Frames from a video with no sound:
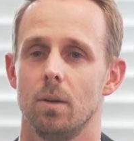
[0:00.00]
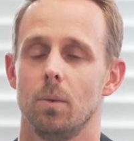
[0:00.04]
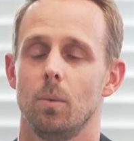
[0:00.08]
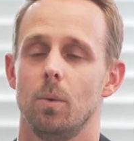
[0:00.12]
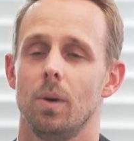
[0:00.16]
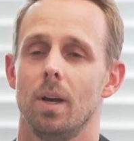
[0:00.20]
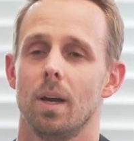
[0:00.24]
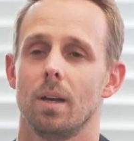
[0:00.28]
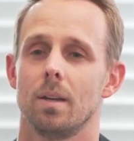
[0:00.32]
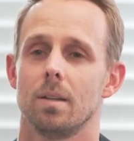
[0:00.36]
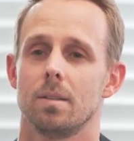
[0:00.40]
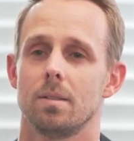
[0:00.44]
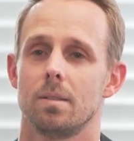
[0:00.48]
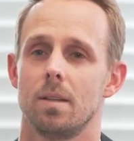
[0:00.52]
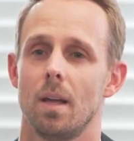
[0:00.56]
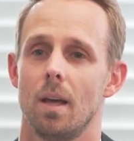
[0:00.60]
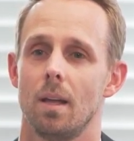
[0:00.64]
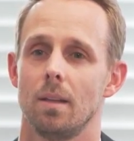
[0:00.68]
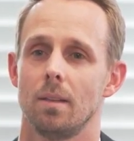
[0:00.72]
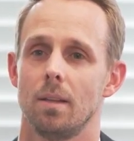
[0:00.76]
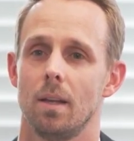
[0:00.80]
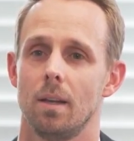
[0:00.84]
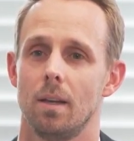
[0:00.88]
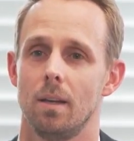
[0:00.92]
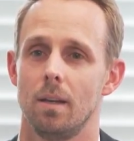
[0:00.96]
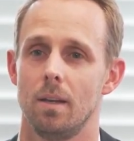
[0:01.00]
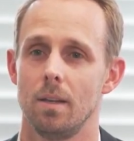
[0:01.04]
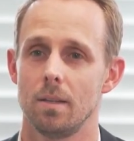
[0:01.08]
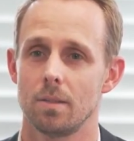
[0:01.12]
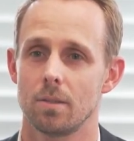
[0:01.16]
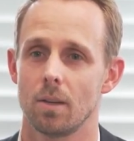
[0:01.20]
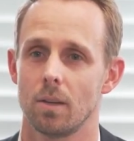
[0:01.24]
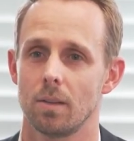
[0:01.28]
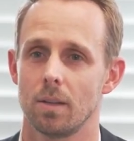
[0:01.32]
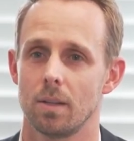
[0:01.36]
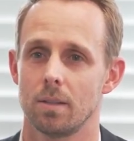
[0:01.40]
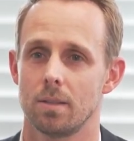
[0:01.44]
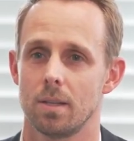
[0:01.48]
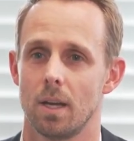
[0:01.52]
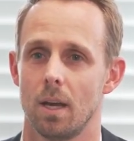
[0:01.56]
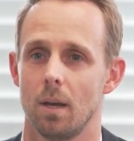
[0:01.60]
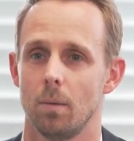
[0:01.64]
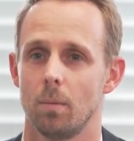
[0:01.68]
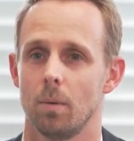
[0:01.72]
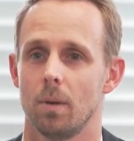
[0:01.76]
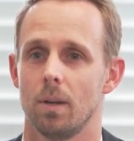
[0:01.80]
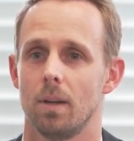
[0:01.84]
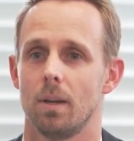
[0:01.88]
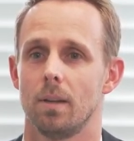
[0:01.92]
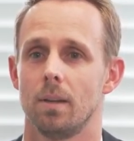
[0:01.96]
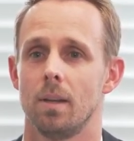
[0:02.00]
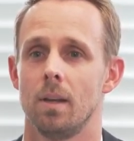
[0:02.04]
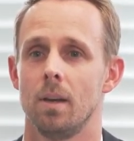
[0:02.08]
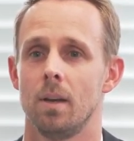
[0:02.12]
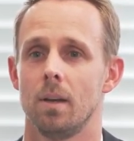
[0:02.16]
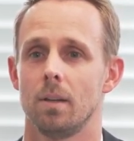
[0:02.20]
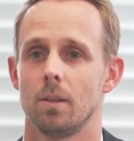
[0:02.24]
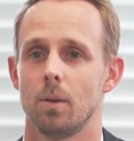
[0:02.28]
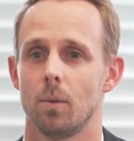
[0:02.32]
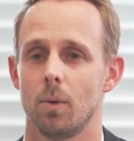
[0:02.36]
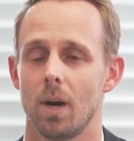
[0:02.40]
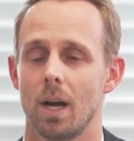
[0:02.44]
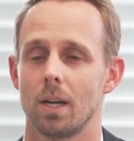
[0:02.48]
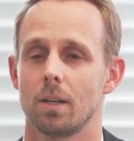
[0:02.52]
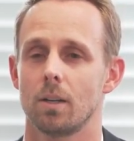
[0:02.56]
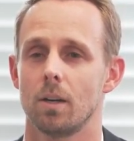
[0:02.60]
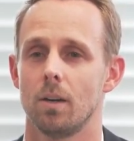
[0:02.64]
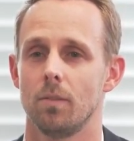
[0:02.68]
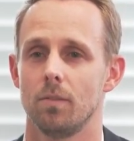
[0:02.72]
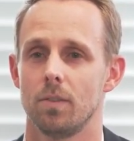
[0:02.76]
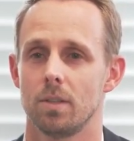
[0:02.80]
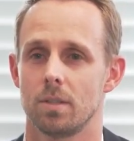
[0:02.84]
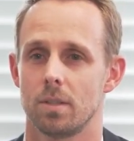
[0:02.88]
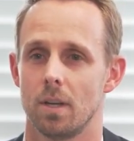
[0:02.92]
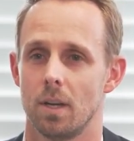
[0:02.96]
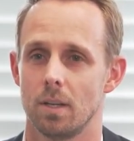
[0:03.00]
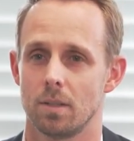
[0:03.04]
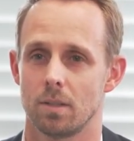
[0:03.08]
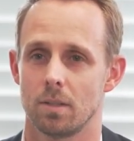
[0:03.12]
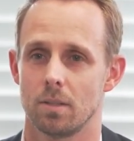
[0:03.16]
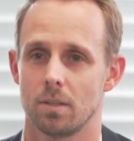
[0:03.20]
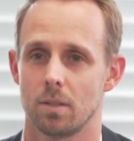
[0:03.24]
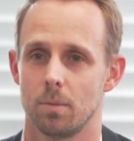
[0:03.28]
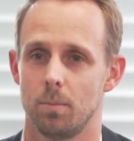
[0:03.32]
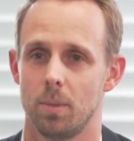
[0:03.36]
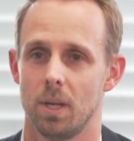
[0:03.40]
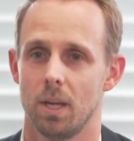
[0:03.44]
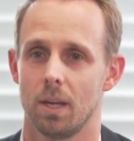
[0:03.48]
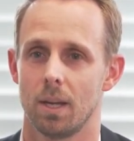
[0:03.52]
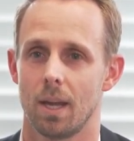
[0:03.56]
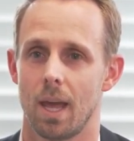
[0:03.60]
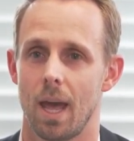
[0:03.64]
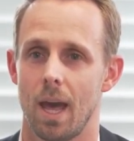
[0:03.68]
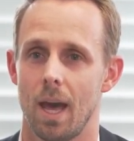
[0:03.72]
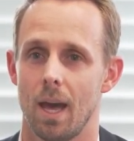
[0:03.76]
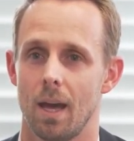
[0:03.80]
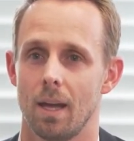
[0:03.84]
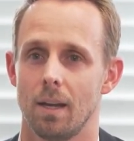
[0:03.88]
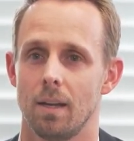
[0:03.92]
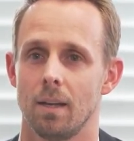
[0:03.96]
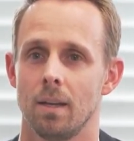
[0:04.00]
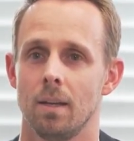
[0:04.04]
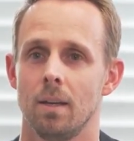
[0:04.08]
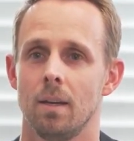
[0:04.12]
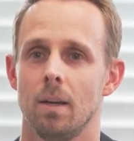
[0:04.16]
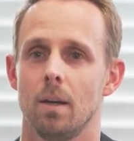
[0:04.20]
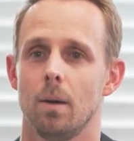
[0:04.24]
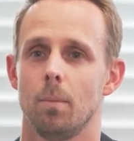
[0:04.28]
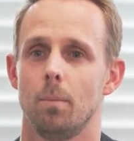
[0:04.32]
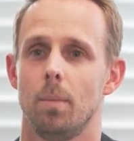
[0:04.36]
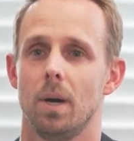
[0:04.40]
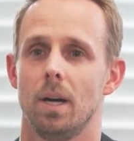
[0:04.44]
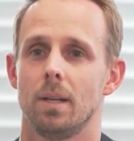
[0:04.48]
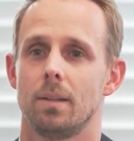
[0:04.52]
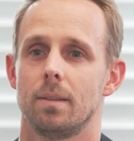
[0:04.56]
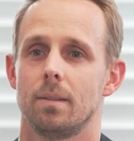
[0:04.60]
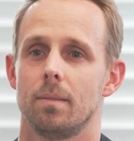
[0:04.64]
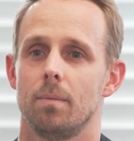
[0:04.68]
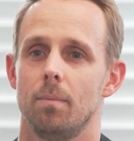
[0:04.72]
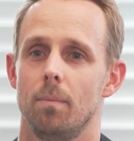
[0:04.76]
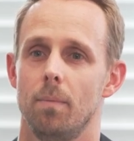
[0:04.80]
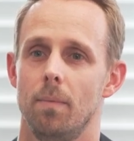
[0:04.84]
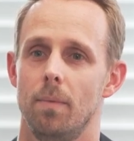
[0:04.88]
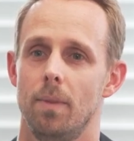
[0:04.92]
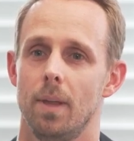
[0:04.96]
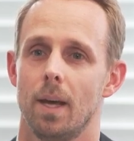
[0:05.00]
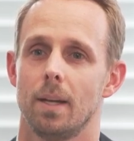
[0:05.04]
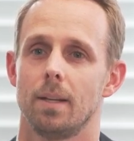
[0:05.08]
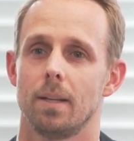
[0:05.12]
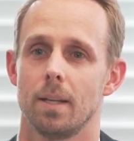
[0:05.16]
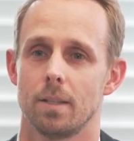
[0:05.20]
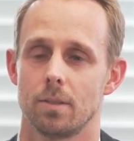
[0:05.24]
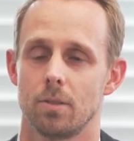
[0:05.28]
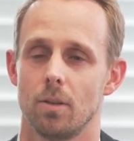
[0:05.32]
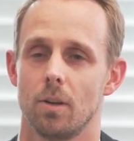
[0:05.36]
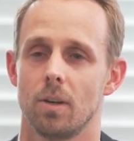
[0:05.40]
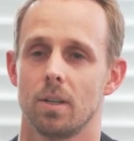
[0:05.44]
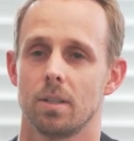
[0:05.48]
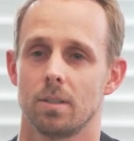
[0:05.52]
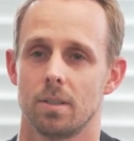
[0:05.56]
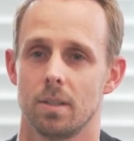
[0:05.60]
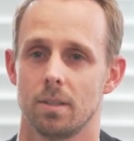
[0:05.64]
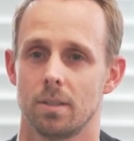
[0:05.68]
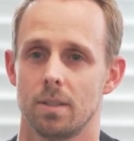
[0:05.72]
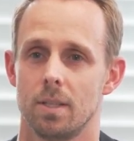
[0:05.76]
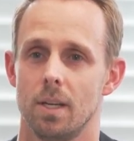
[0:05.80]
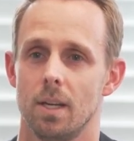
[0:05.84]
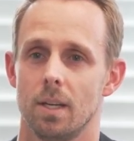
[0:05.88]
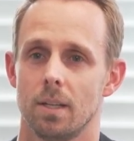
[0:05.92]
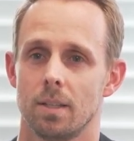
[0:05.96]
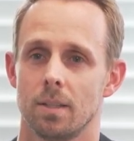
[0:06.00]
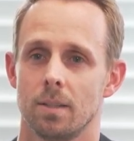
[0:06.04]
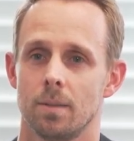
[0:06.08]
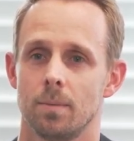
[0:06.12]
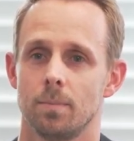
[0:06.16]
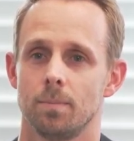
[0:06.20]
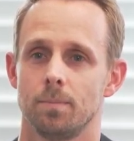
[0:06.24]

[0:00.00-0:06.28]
We understand that it is on the table and the right conversations are being had, but that does not exist yet.